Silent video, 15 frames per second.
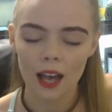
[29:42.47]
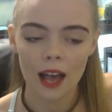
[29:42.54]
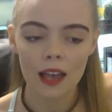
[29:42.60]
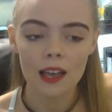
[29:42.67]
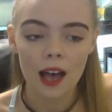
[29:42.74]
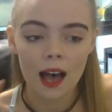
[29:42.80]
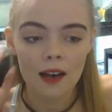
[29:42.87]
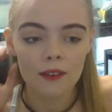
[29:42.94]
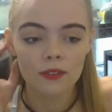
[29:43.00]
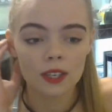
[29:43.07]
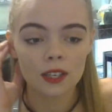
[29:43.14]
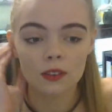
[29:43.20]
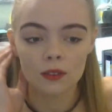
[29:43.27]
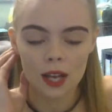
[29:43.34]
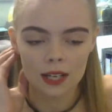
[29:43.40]
I have
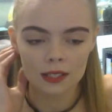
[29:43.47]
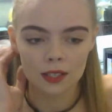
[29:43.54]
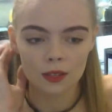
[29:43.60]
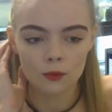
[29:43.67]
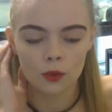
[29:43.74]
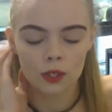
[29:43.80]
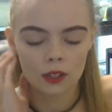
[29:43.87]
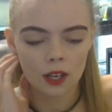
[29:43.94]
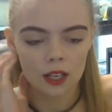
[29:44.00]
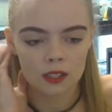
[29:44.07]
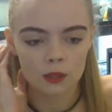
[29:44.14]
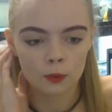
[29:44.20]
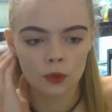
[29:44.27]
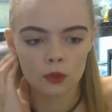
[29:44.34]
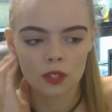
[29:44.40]
interacted with lots
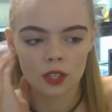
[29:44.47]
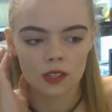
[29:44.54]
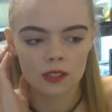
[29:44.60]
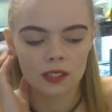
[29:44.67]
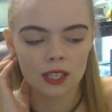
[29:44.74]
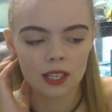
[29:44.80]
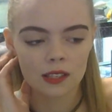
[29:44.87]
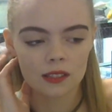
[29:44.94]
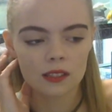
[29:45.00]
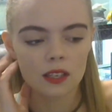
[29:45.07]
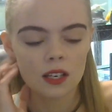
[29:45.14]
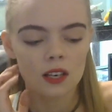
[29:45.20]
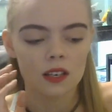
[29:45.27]
of blue-tongued skinks,